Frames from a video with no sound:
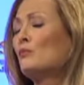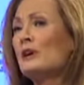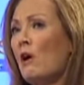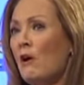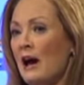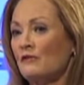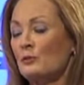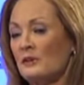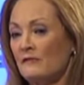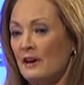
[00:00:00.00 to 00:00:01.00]
We all have
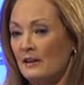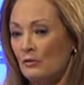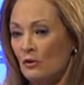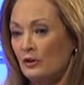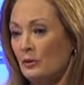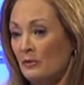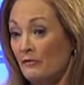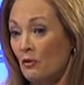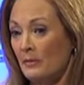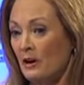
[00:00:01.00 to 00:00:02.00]
to be fed in order to
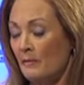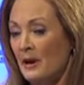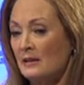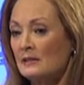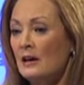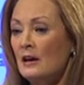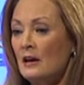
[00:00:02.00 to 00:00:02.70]
perform at our best.